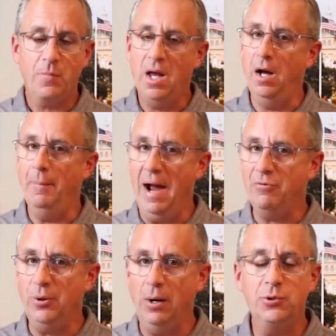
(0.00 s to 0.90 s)
Um,
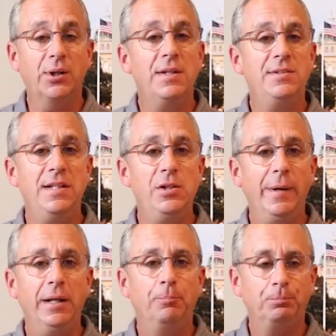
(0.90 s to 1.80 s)
after hours are
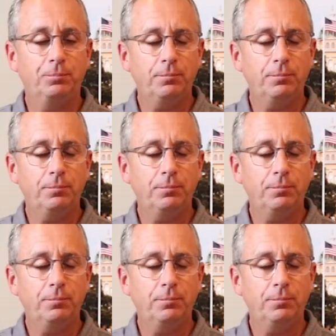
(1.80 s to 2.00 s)
continuing.